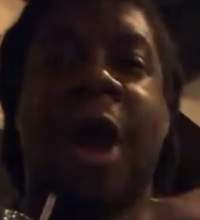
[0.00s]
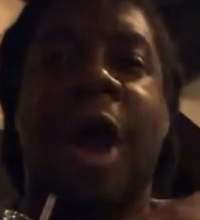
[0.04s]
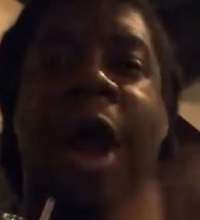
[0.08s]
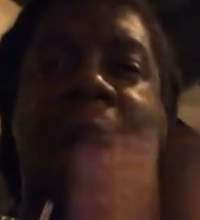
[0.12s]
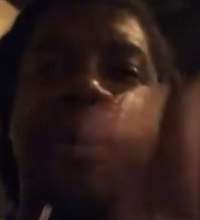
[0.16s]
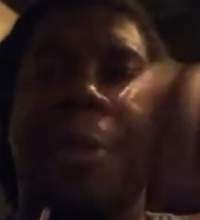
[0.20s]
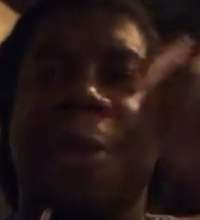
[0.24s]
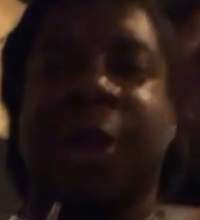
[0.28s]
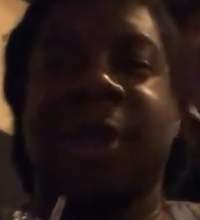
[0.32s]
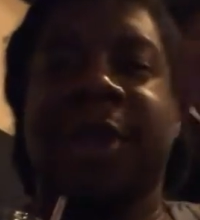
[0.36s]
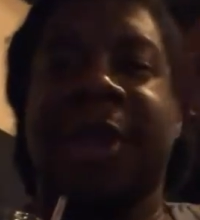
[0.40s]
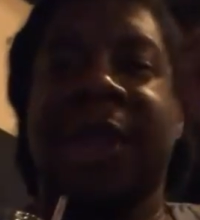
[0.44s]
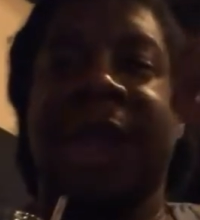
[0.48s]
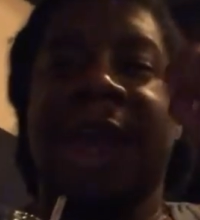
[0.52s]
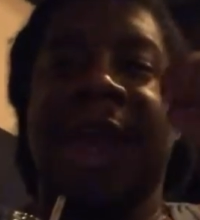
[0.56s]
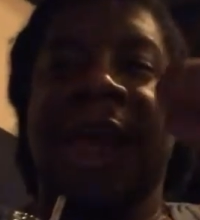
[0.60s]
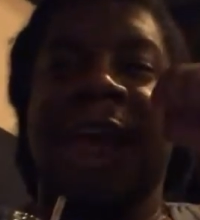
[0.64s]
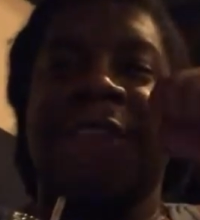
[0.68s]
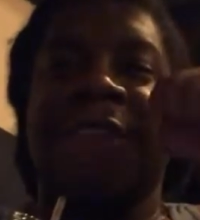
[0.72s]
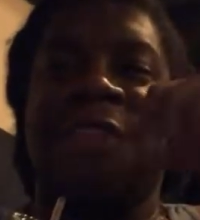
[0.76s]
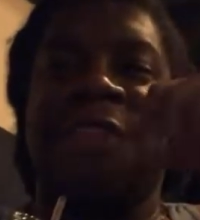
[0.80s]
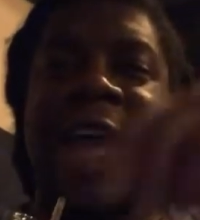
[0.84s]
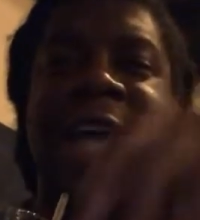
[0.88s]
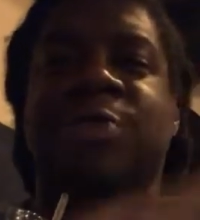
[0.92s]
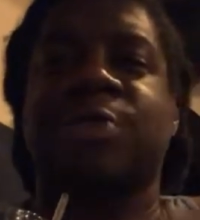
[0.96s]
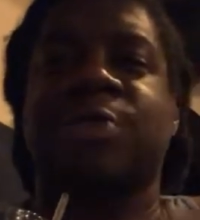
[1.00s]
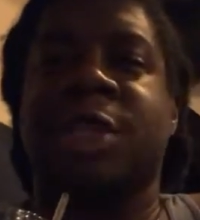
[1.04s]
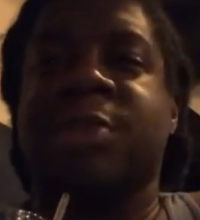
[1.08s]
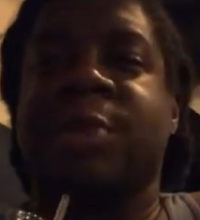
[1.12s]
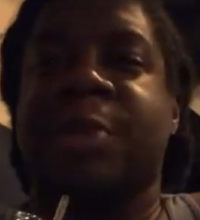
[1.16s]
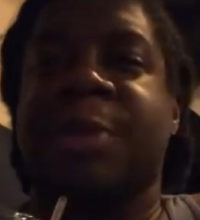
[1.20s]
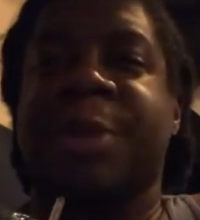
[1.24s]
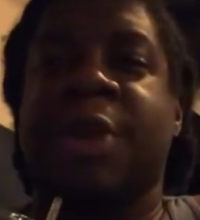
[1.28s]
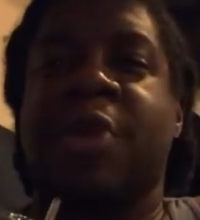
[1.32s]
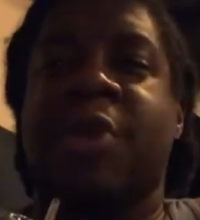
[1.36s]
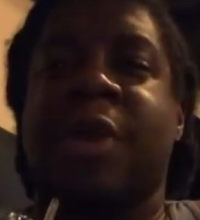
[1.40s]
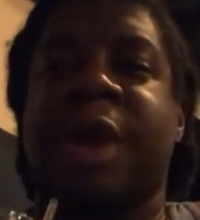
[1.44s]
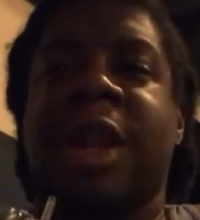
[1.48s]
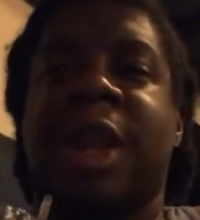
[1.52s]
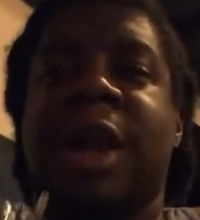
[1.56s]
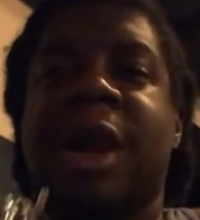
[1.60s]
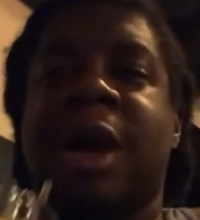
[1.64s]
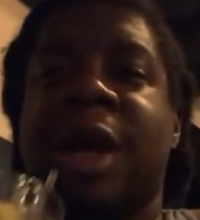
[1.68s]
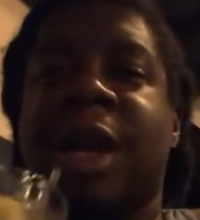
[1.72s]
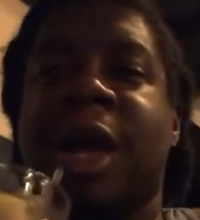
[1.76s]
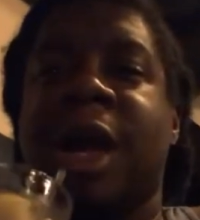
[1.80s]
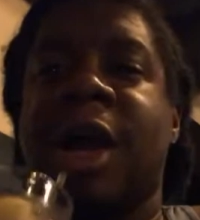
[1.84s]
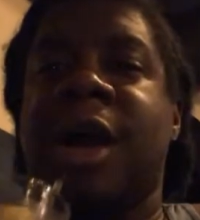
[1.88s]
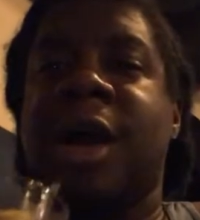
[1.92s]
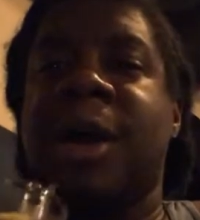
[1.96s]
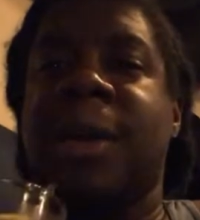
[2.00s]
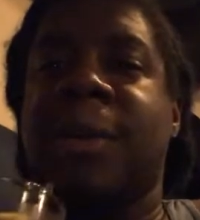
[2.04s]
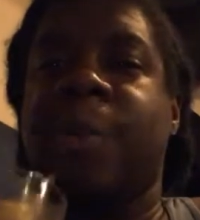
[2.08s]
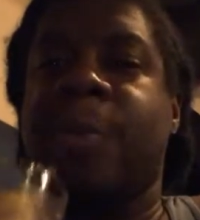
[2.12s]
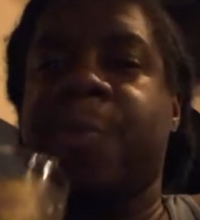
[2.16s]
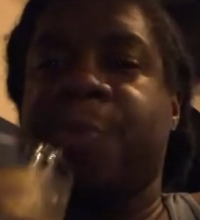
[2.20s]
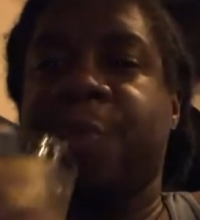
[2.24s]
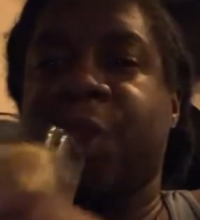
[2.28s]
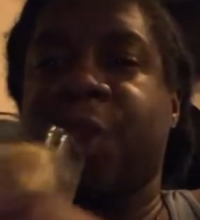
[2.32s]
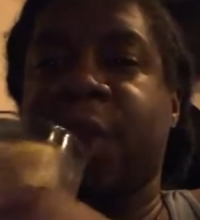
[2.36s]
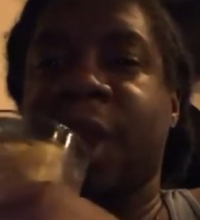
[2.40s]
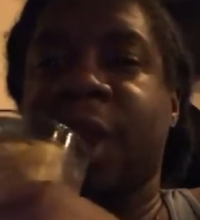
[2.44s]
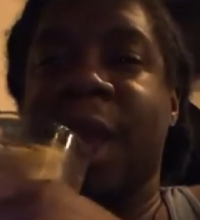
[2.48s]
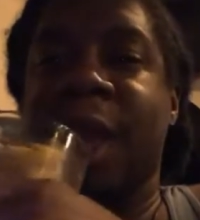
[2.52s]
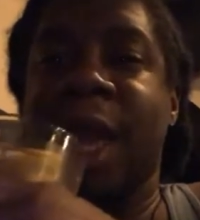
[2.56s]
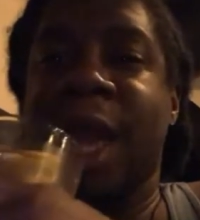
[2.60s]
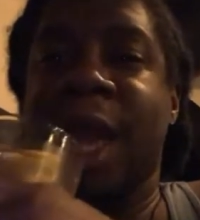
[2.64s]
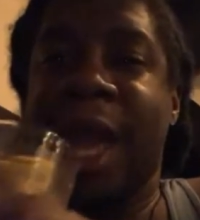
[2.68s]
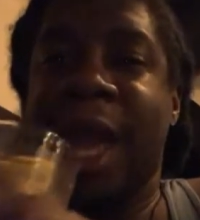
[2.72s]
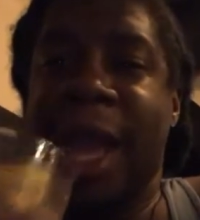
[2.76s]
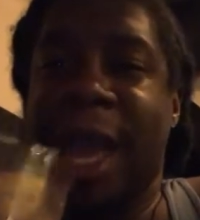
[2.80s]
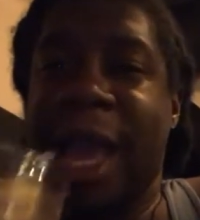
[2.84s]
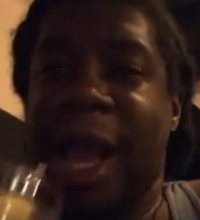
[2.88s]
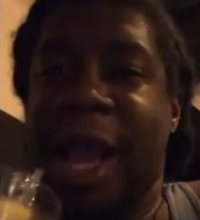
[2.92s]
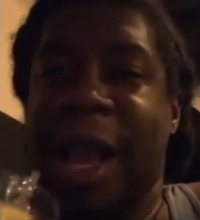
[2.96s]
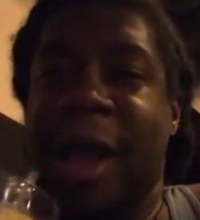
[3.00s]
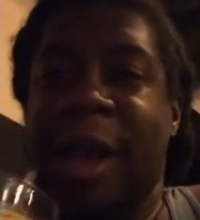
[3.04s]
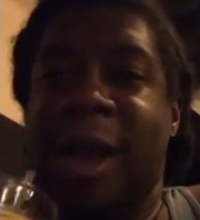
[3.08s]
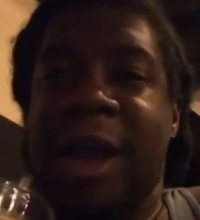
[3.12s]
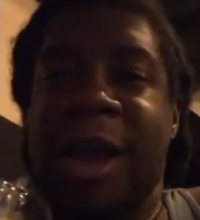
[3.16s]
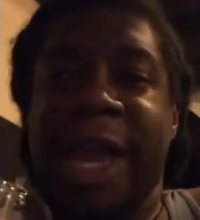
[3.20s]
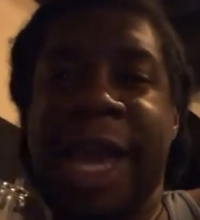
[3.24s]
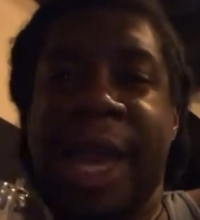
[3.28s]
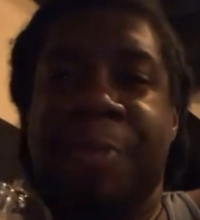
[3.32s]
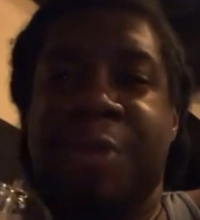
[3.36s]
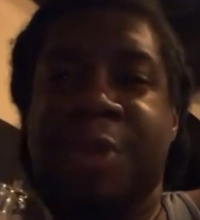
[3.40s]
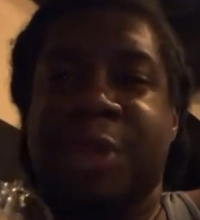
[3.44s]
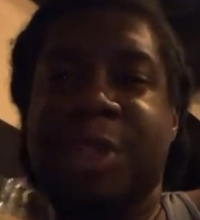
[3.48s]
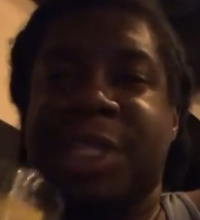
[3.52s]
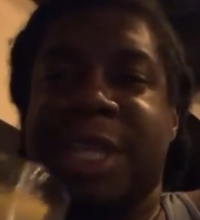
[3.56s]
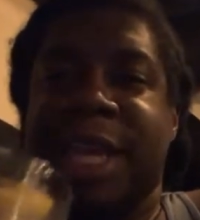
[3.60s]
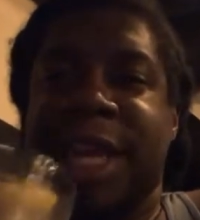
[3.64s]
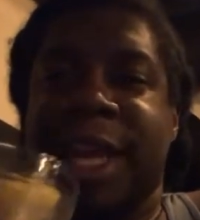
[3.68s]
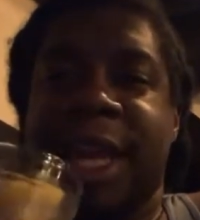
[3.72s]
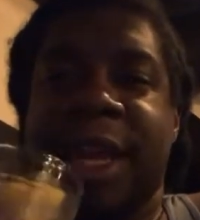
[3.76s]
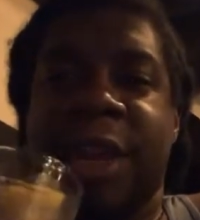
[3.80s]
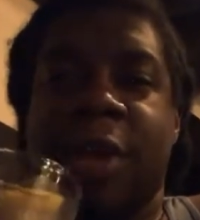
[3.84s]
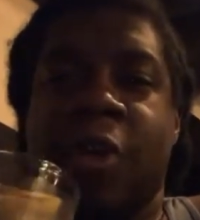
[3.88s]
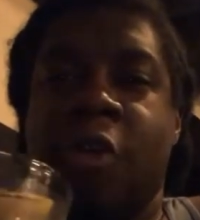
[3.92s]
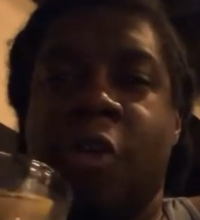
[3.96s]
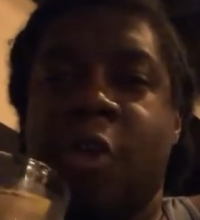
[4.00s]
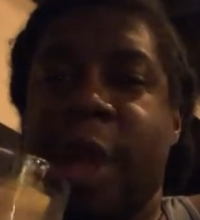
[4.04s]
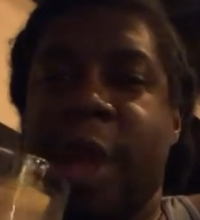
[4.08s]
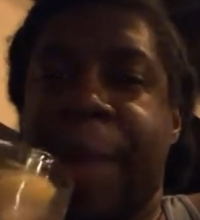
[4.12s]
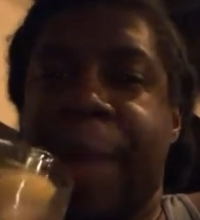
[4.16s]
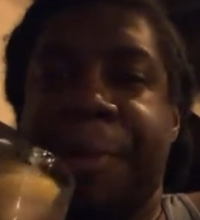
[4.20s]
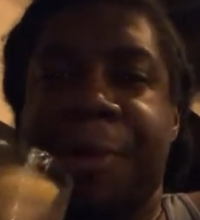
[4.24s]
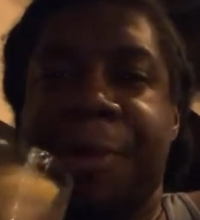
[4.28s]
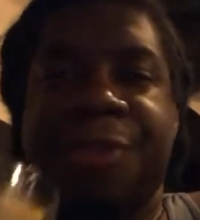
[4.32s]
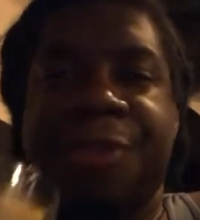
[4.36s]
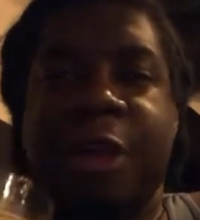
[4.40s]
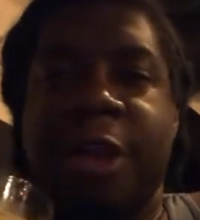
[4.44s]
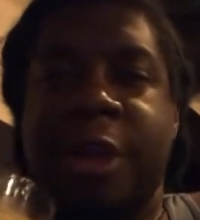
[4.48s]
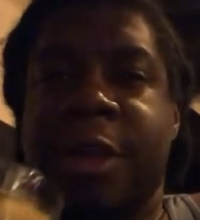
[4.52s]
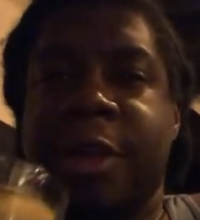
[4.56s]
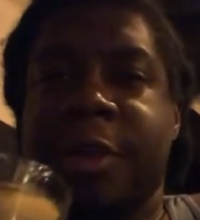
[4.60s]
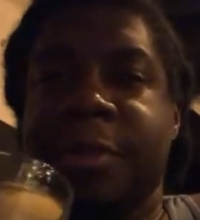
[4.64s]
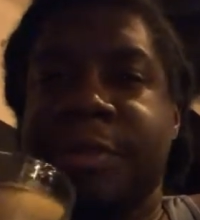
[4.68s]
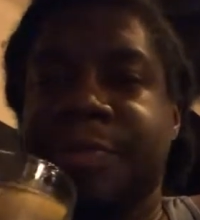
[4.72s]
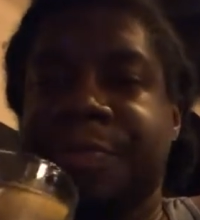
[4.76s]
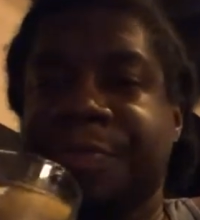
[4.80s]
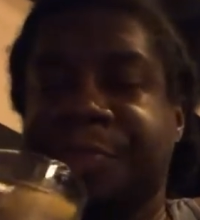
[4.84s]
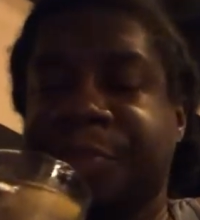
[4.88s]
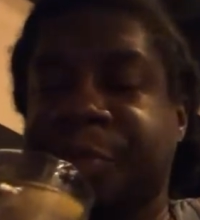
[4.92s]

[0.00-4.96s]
Auburn. That's what's gonna be going on April 2nd or April 3rd.